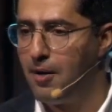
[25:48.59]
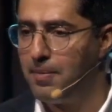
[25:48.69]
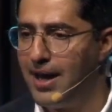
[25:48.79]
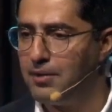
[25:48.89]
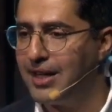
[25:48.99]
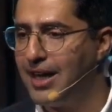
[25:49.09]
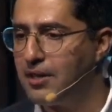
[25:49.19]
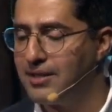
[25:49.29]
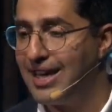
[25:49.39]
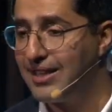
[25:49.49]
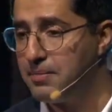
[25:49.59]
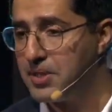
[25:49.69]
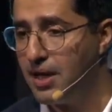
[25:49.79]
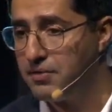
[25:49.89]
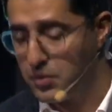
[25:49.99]
how they can connect
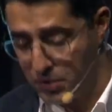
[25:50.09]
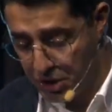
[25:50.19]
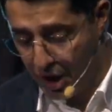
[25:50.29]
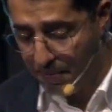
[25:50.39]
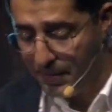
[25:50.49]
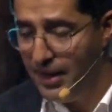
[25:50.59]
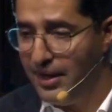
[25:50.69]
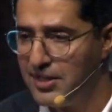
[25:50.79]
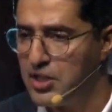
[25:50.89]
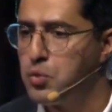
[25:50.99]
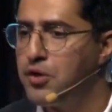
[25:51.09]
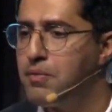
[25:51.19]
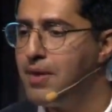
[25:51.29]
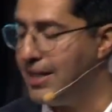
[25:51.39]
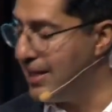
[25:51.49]
themselves to the job. This will
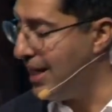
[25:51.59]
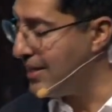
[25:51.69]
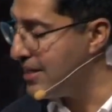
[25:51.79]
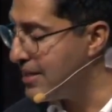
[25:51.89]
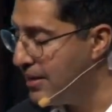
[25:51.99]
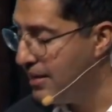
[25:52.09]
create lots